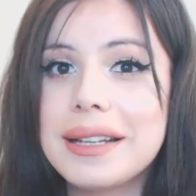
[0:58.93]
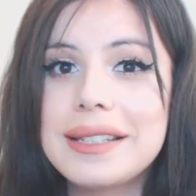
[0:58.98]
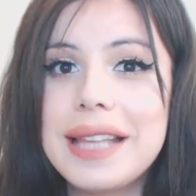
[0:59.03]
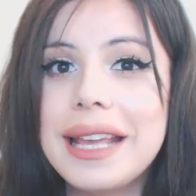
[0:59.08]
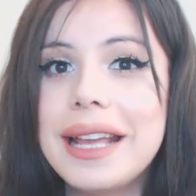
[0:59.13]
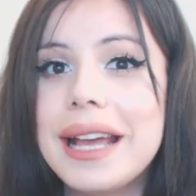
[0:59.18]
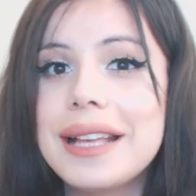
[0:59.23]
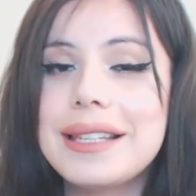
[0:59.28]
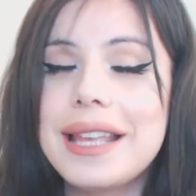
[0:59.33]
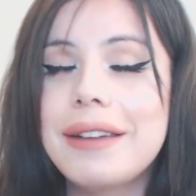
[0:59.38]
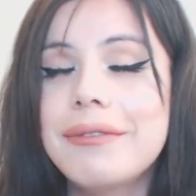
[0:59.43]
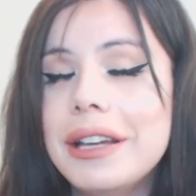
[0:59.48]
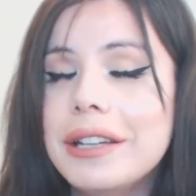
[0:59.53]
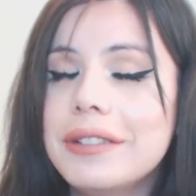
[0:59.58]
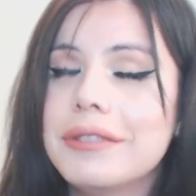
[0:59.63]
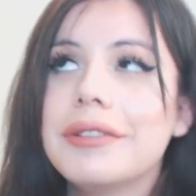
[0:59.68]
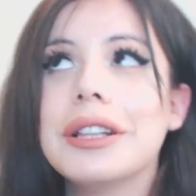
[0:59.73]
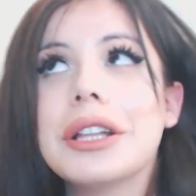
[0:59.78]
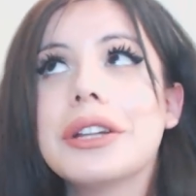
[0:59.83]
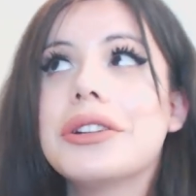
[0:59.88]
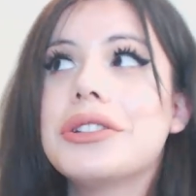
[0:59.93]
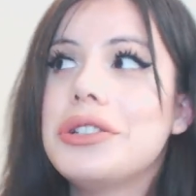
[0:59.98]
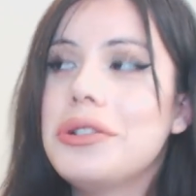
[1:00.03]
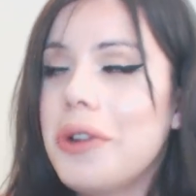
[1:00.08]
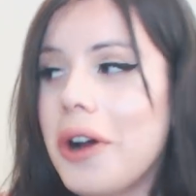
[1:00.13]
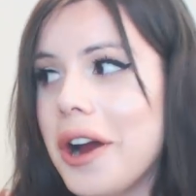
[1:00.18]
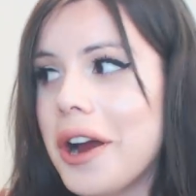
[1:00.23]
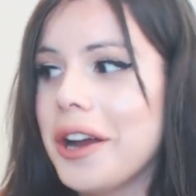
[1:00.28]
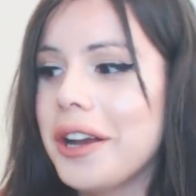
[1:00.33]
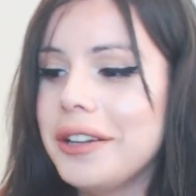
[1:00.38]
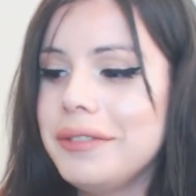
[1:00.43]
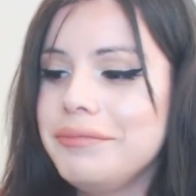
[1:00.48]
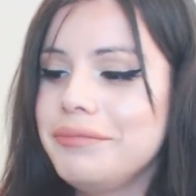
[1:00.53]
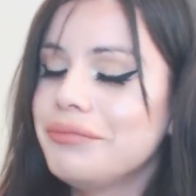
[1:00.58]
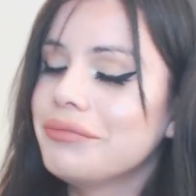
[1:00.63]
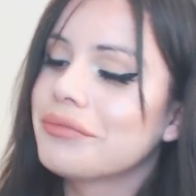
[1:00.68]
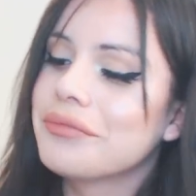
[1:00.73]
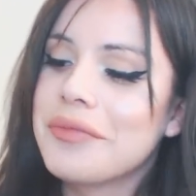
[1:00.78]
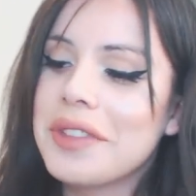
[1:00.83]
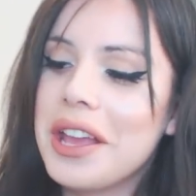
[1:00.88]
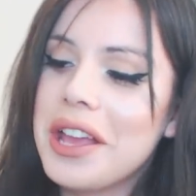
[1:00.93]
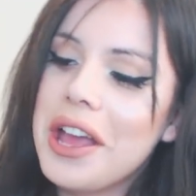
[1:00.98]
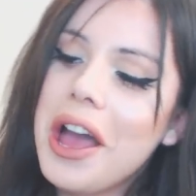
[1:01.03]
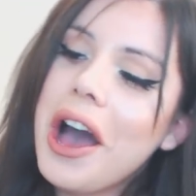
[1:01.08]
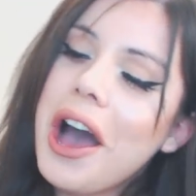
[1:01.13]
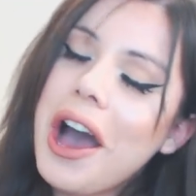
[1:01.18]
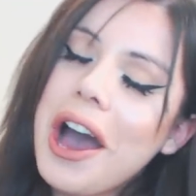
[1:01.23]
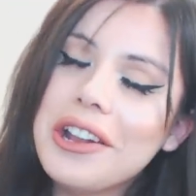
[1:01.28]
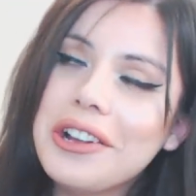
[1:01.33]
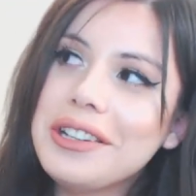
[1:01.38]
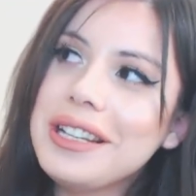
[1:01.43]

because I guess I went a little too hard on